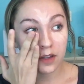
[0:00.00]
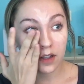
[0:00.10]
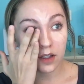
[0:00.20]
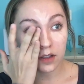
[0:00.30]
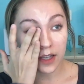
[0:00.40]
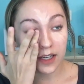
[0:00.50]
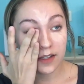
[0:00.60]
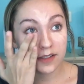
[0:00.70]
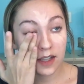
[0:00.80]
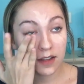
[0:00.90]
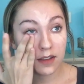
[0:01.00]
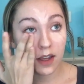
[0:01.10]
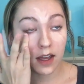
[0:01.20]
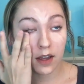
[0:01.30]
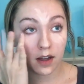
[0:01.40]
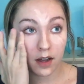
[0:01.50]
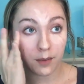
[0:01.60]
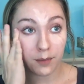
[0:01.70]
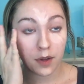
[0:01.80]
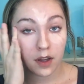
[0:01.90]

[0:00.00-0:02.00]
The lady said that